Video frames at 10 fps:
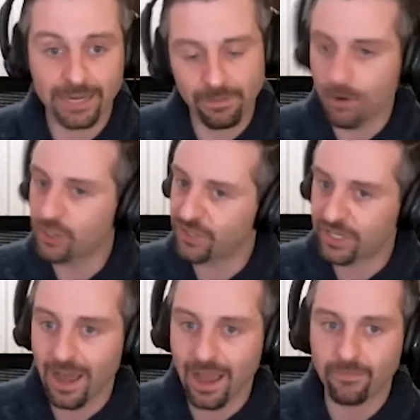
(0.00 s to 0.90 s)
But most of the
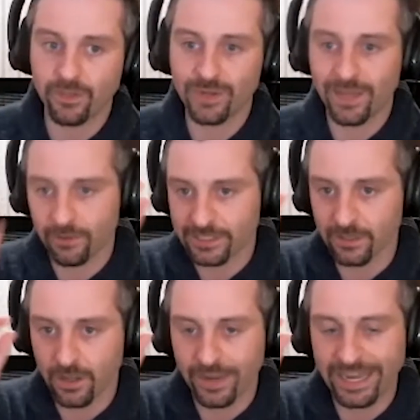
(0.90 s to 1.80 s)
time, you get those
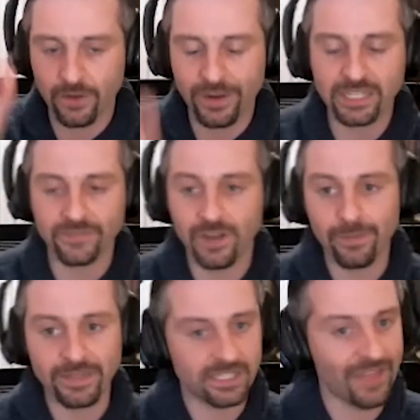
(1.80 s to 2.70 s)
little cohesive
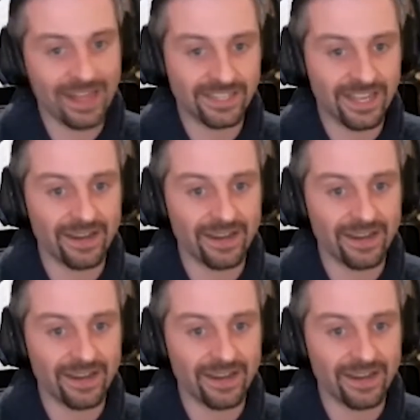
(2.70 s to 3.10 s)
nuggets and that's it.